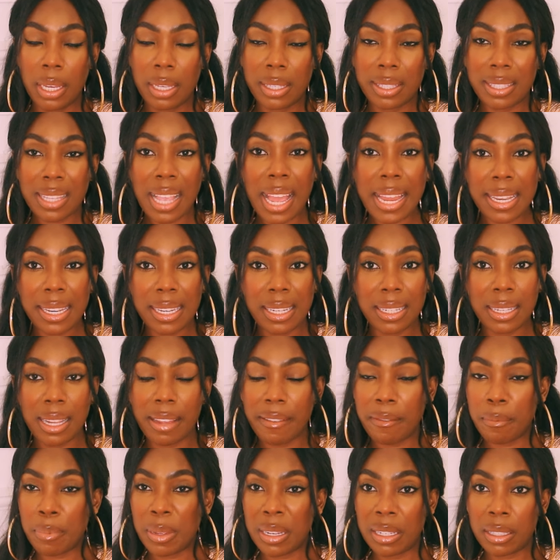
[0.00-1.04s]
Sadly,
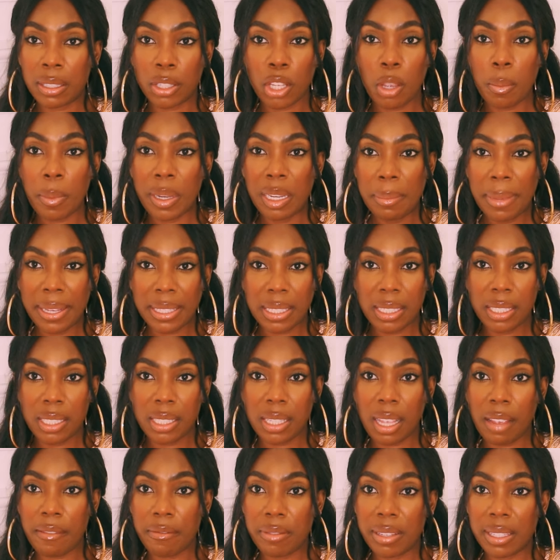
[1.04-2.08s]
there have been so many
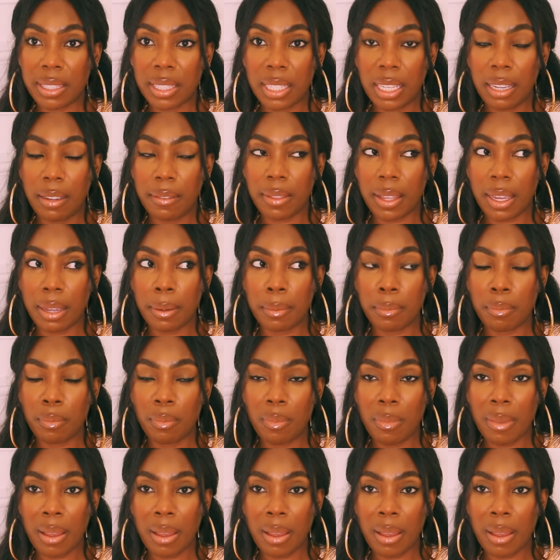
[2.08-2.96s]
messages I've received that